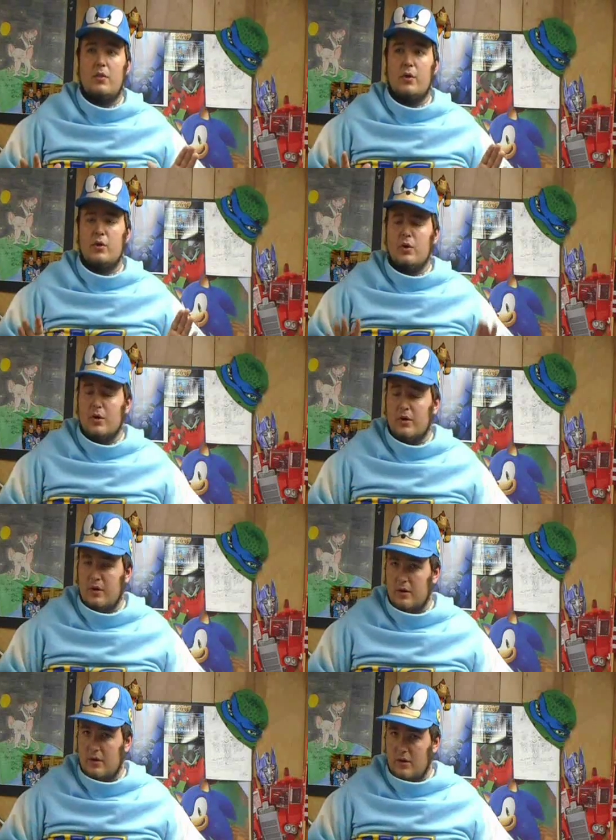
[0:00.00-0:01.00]
the good
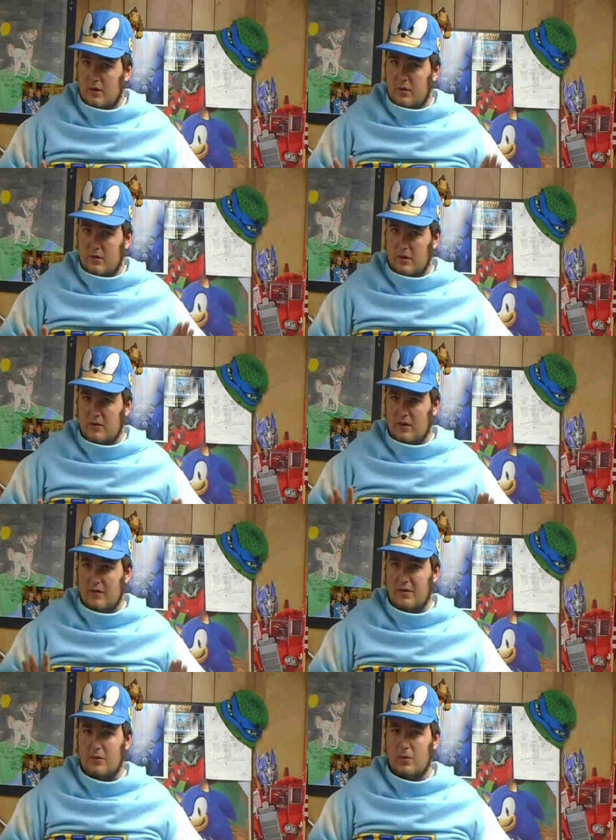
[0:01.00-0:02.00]

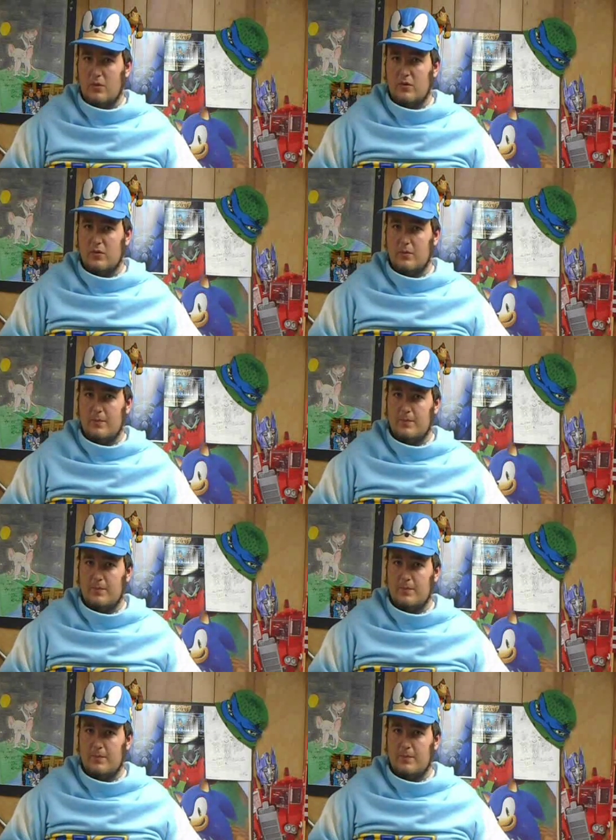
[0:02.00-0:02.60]
Disney sequels.